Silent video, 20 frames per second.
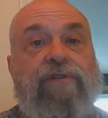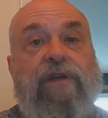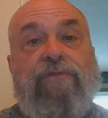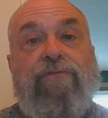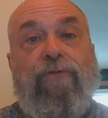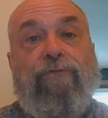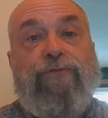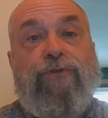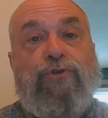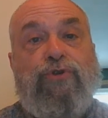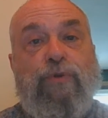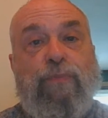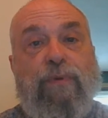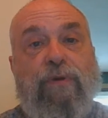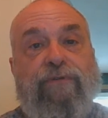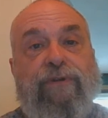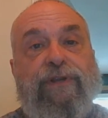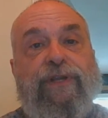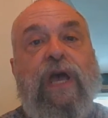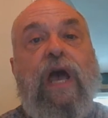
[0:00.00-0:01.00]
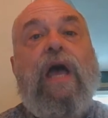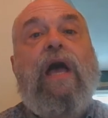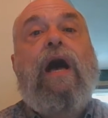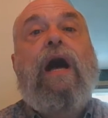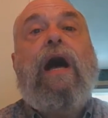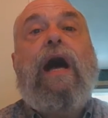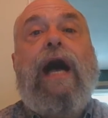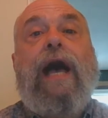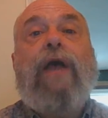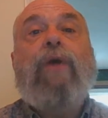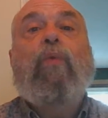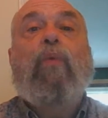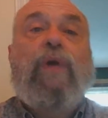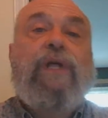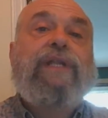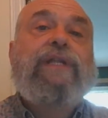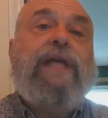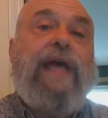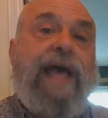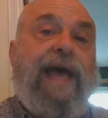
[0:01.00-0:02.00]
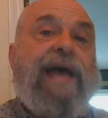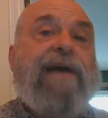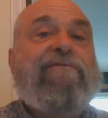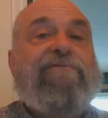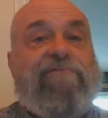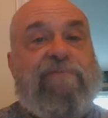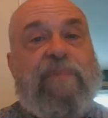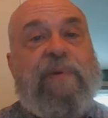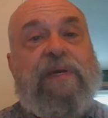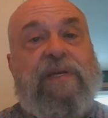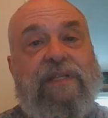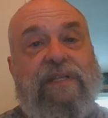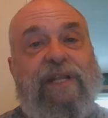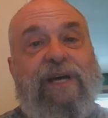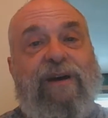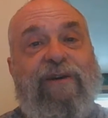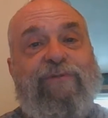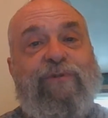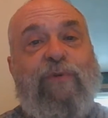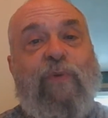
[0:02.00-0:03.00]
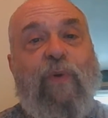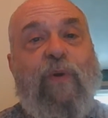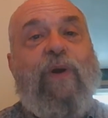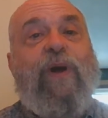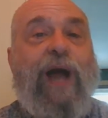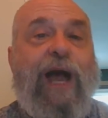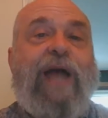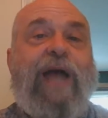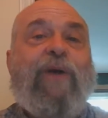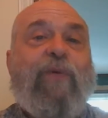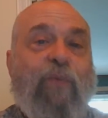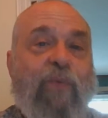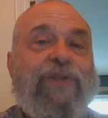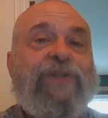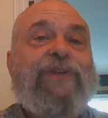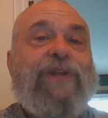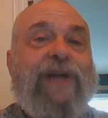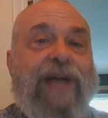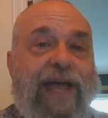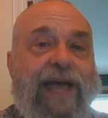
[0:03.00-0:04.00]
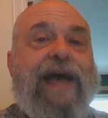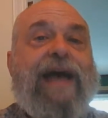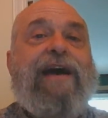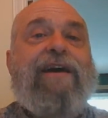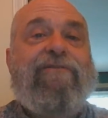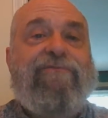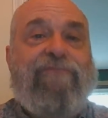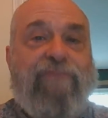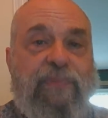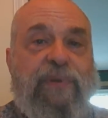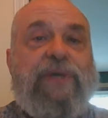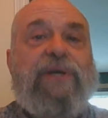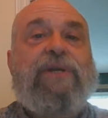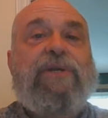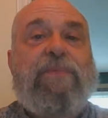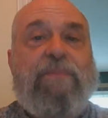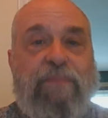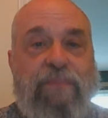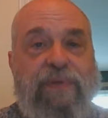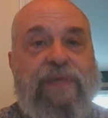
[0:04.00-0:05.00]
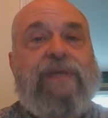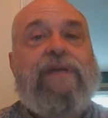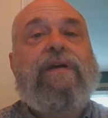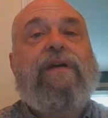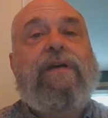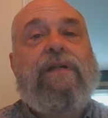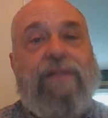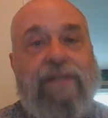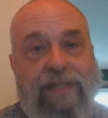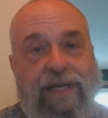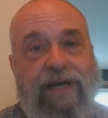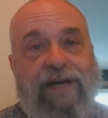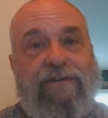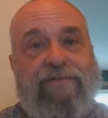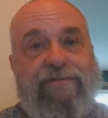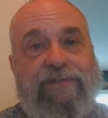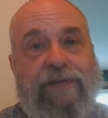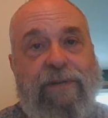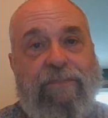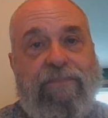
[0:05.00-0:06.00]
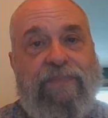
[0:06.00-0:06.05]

And for future perfect, I will have been loved, or I will have been being loved.